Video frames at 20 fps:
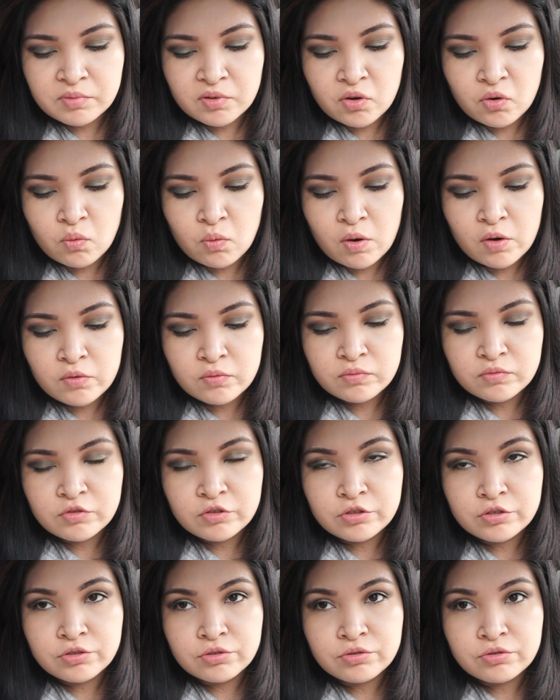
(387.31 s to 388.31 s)

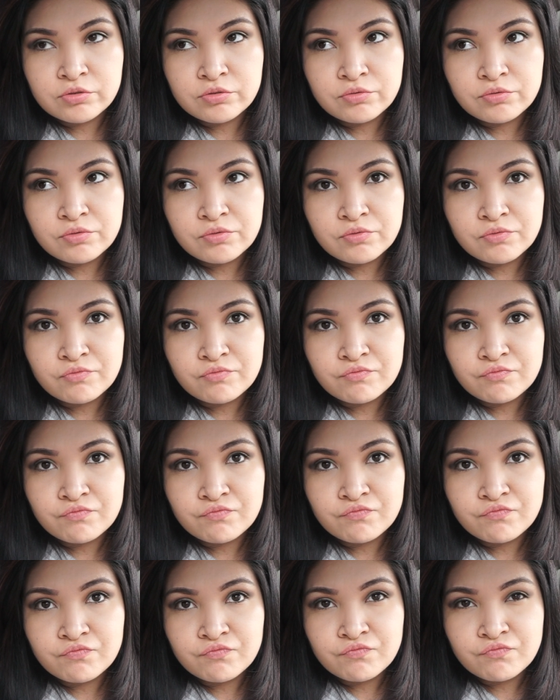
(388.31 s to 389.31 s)
quote?
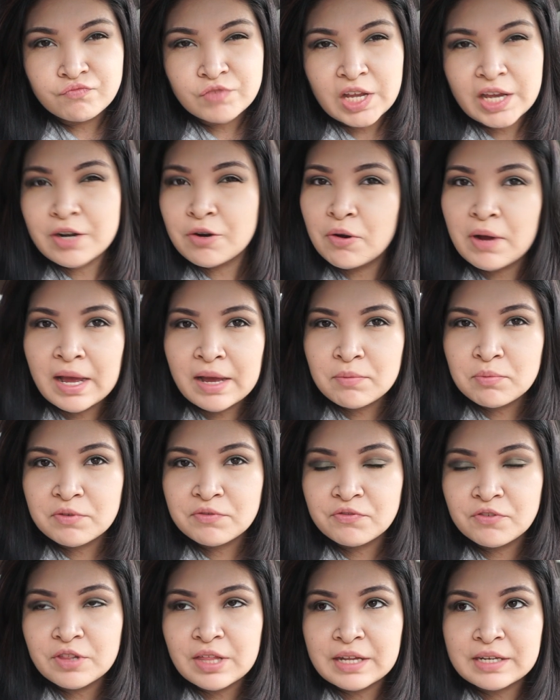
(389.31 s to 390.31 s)
I don't have one
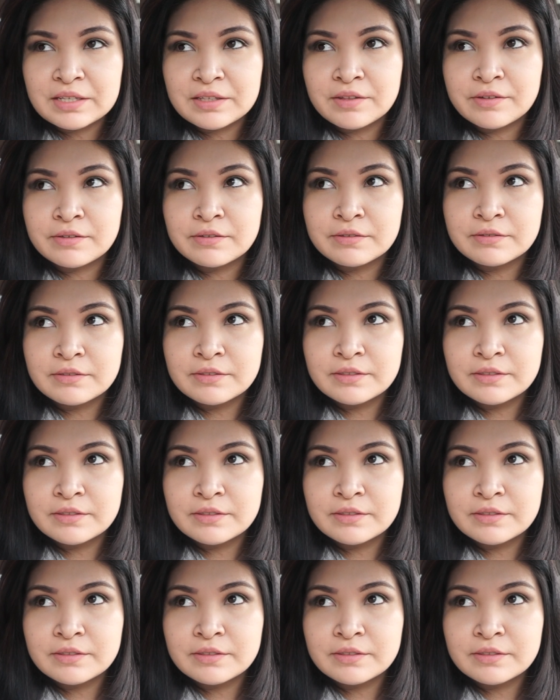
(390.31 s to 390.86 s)
for that either.